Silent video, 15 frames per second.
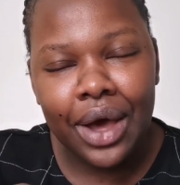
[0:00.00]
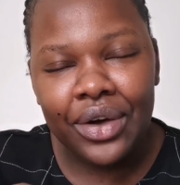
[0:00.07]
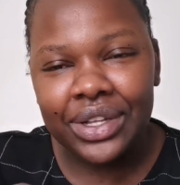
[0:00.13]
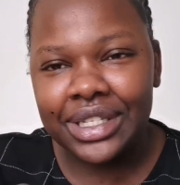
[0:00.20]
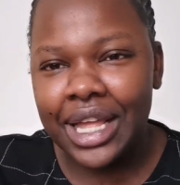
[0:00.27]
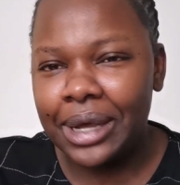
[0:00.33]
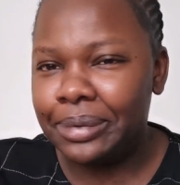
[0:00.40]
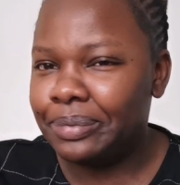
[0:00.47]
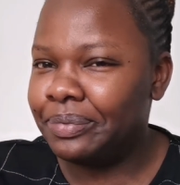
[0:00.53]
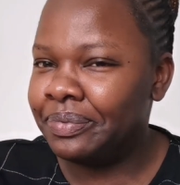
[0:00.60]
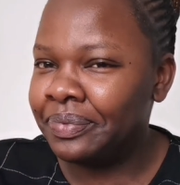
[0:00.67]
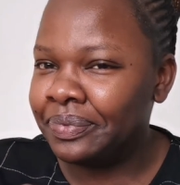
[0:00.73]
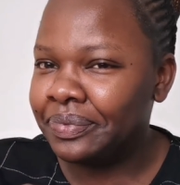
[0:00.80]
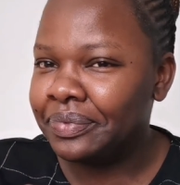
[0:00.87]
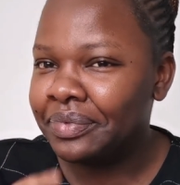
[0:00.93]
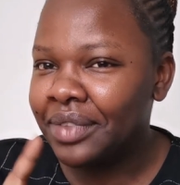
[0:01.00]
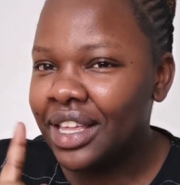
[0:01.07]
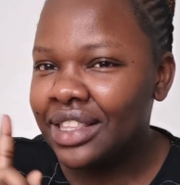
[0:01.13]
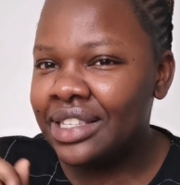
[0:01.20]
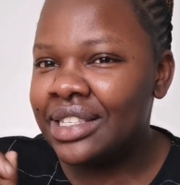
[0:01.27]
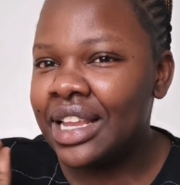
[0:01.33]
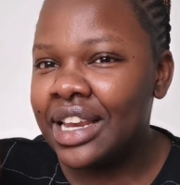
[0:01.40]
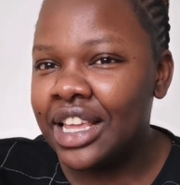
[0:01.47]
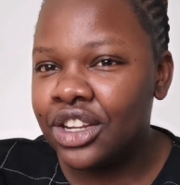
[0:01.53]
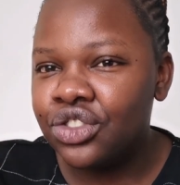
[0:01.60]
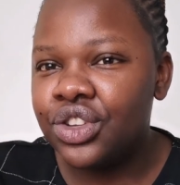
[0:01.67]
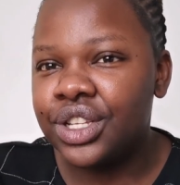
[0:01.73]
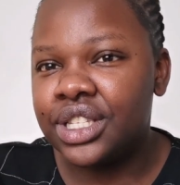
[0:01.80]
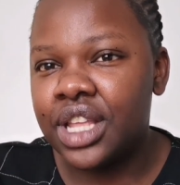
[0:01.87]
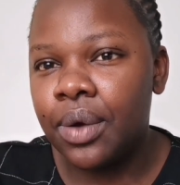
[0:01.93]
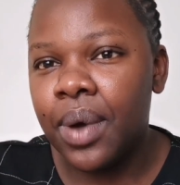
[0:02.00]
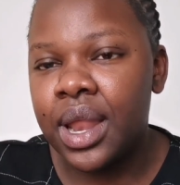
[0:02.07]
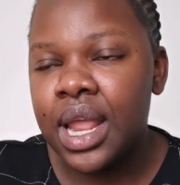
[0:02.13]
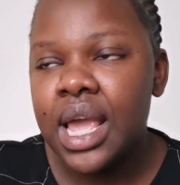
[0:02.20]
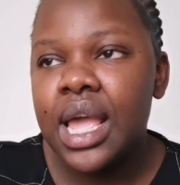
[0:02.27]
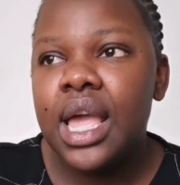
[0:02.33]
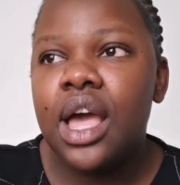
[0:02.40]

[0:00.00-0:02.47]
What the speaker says: I was like, this is an interesting one.